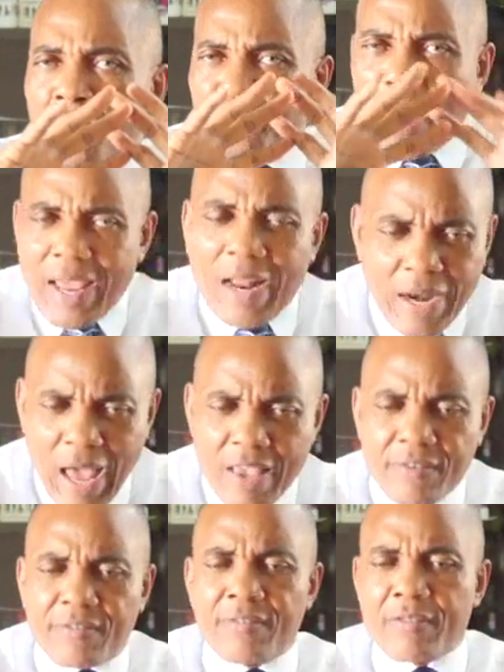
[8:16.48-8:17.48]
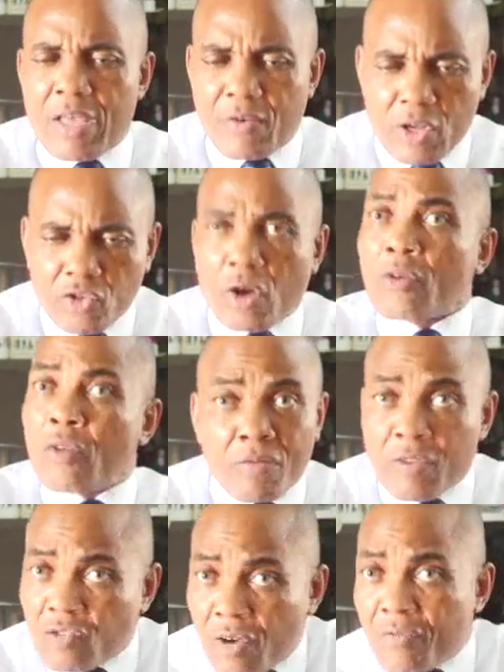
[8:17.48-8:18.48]
finalize the return
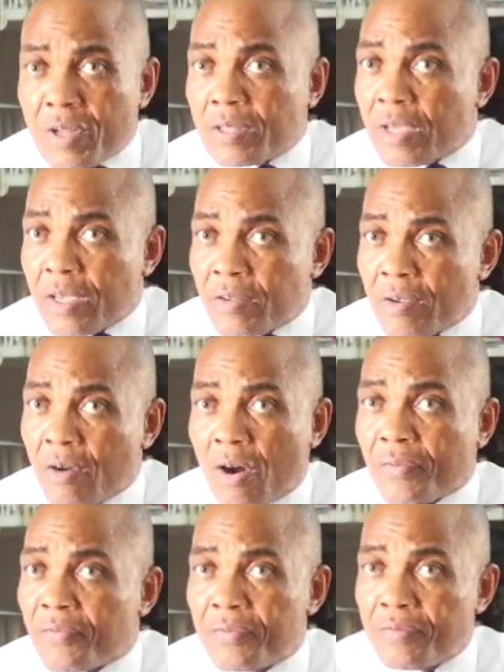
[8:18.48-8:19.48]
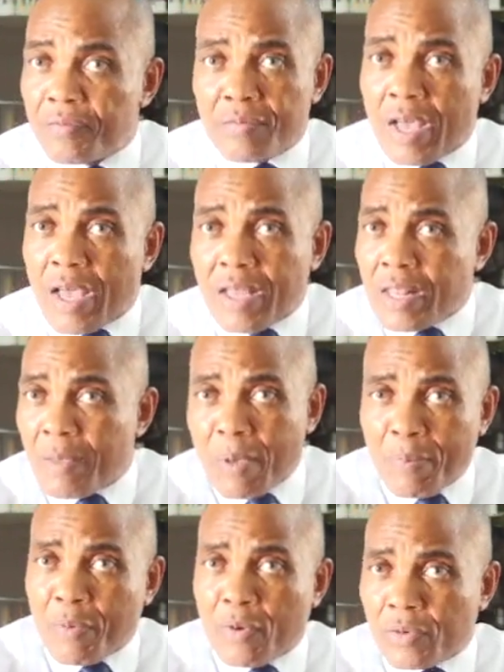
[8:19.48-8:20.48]
of the sovereignty of the
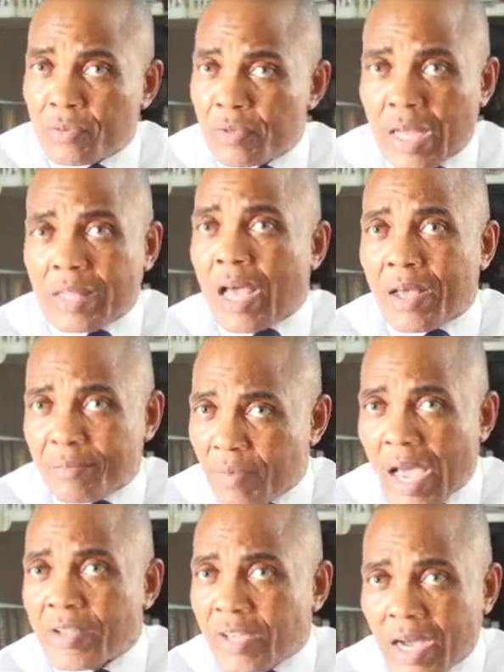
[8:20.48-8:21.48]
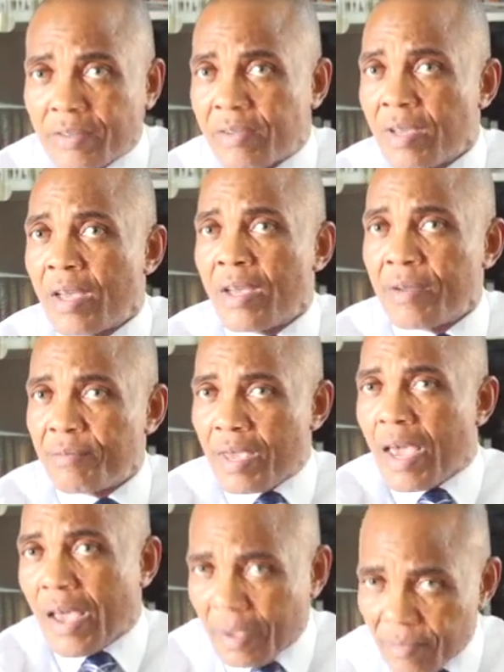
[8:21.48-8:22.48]
people that are hijacked
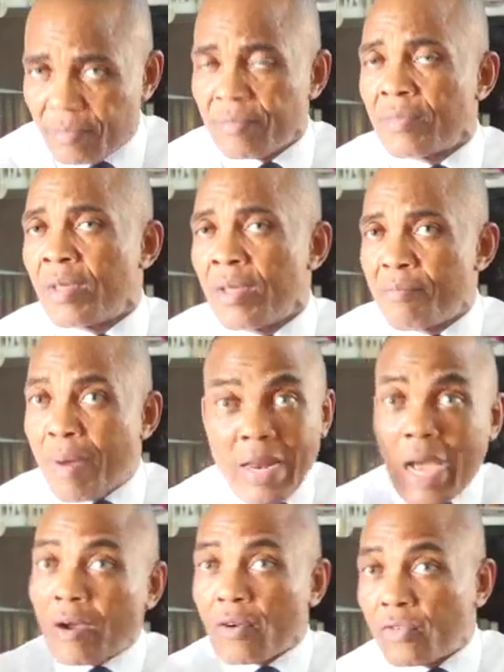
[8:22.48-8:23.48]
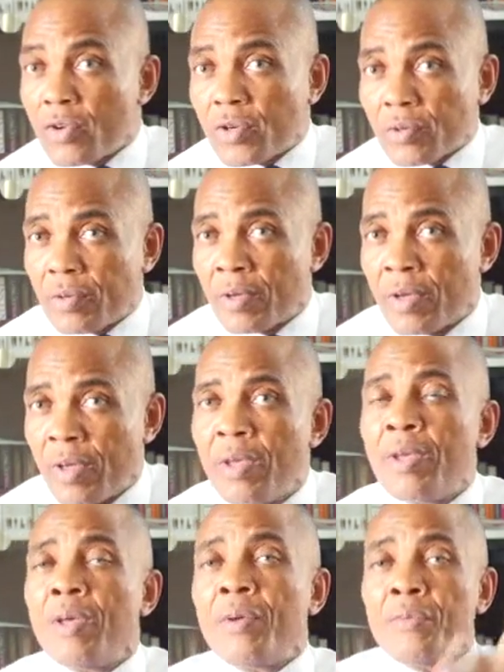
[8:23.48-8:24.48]
here by that constitution.
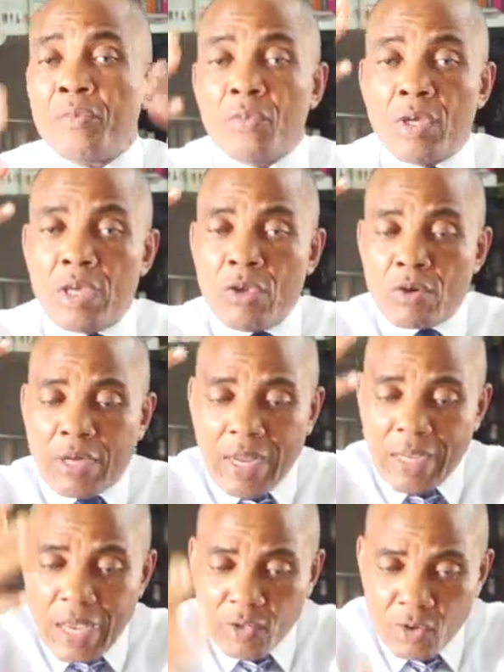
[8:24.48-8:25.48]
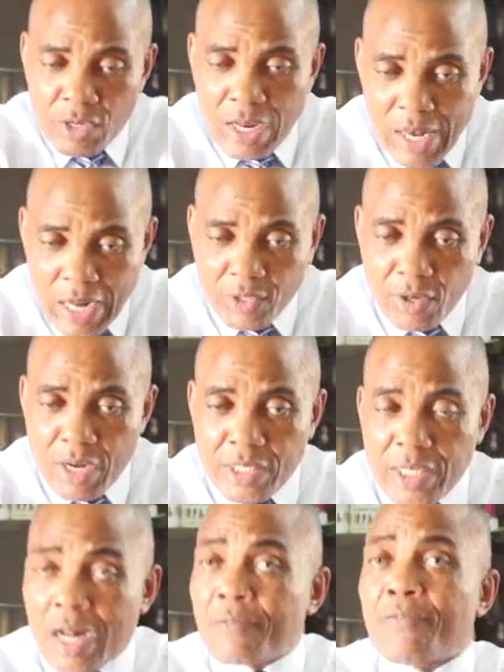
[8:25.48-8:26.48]
You can get to the election
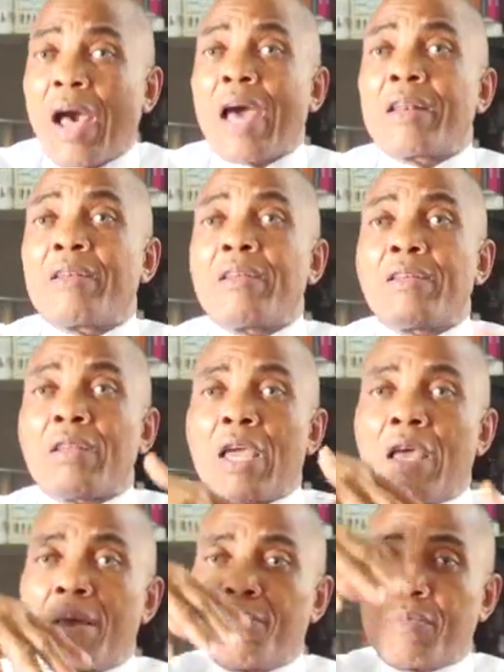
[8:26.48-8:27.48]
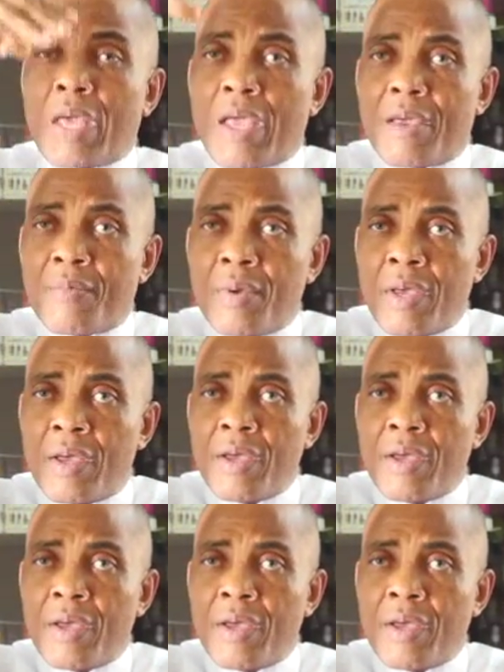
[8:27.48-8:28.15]
itself, and the